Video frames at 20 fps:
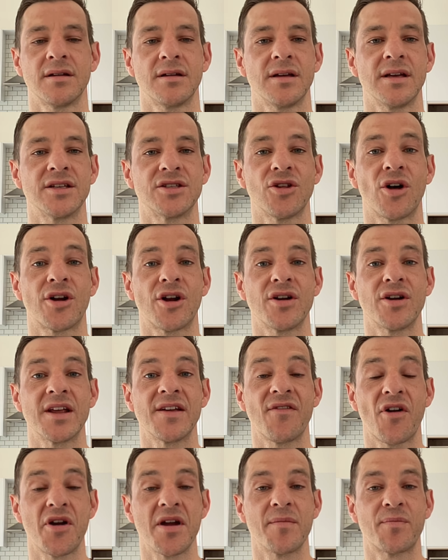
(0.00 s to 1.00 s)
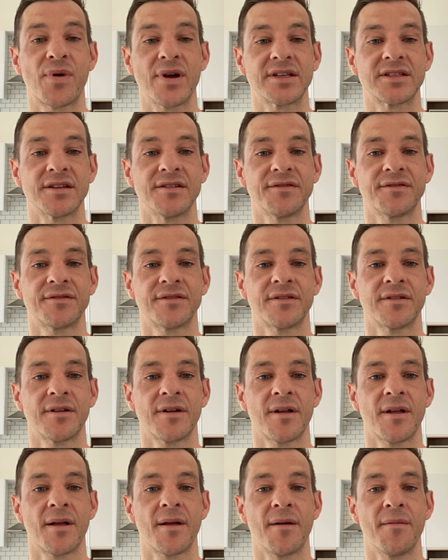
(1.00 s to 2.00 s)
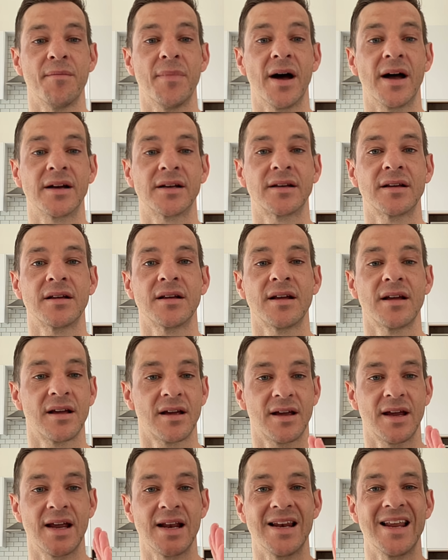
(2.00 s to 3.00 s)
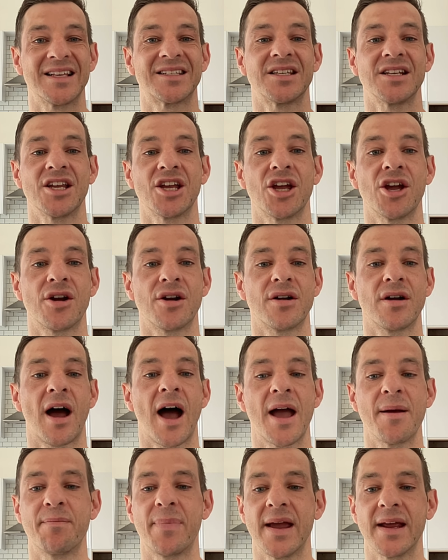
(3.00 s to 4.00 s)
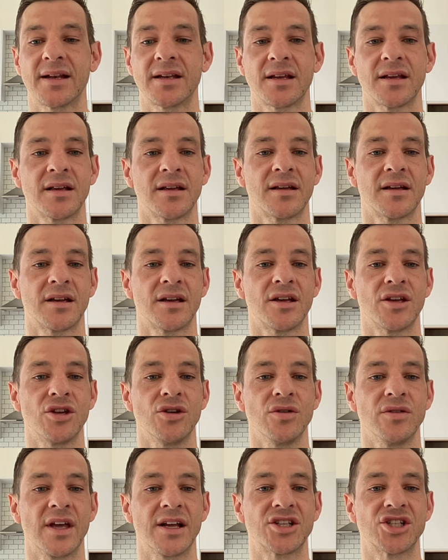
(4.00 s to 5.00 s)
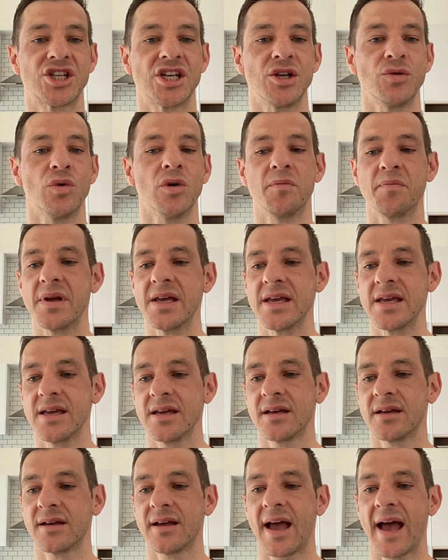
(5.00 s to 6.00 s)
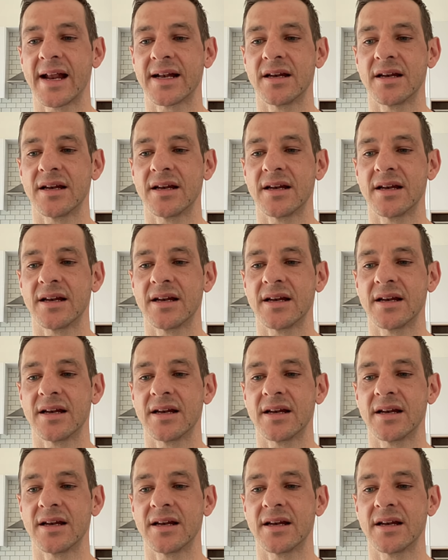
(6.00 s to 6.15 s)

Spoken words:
is not only very impressive, but in less than a year, I bet you that she will be at